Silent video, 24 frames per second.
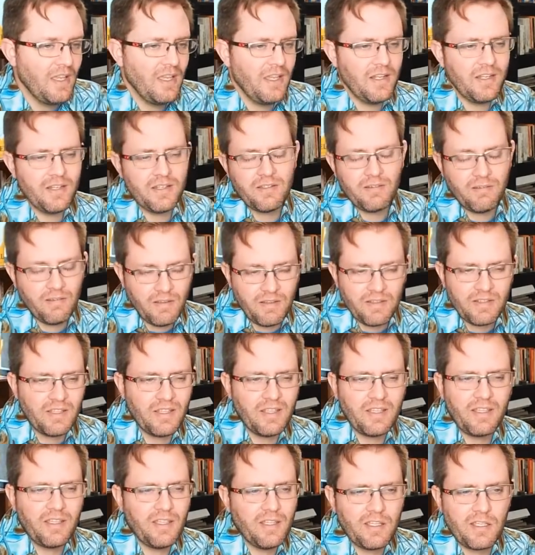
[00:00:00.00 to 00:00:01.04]
And he you know, got
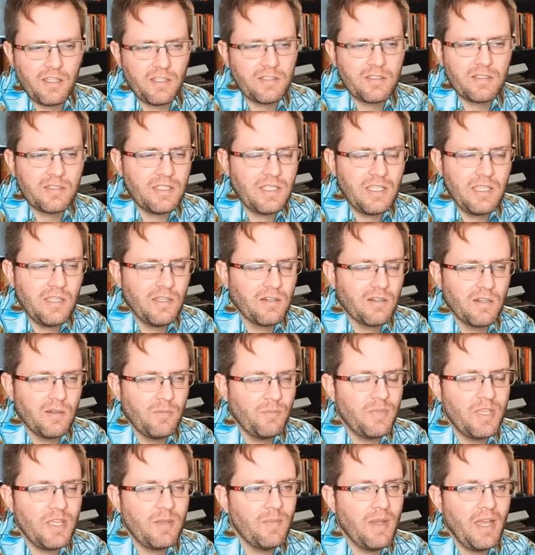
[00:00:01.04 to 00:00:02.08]
like, like a C or a
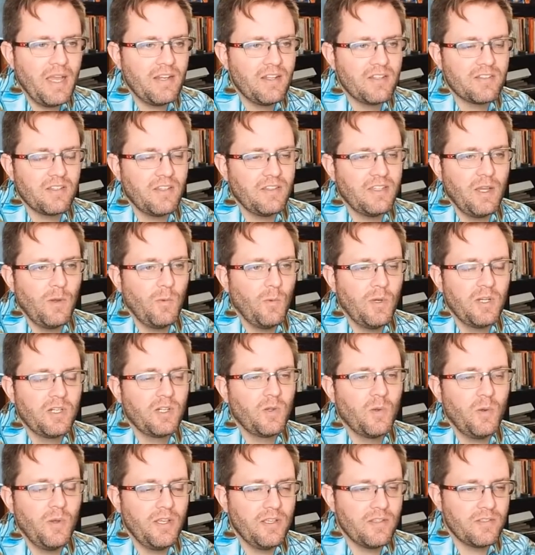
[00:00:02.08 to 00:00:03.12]
B minus on that one
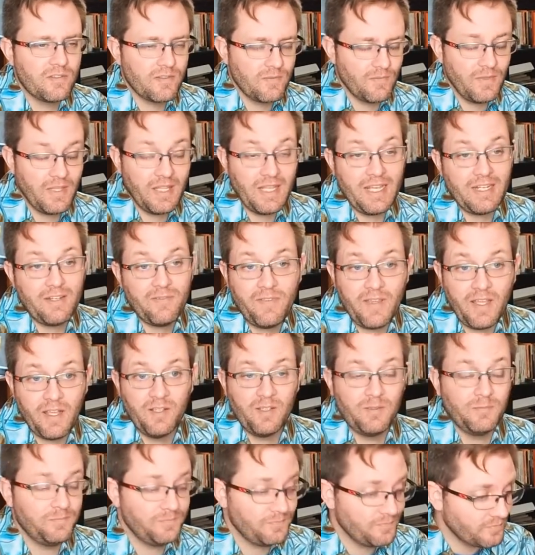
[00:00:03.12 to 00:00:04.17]
quiz, and I had to
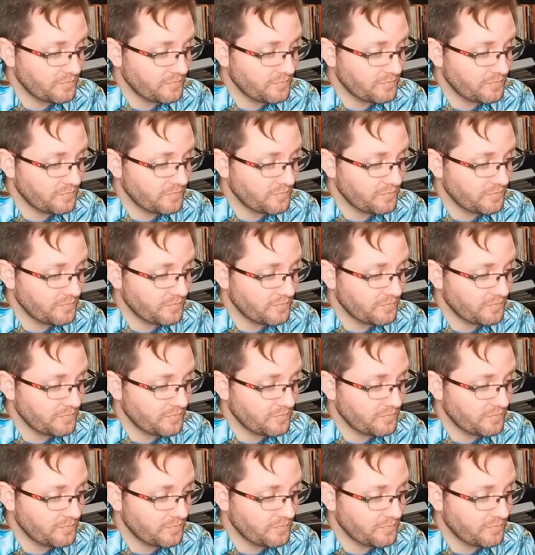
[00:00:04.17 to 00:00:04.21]
fail him.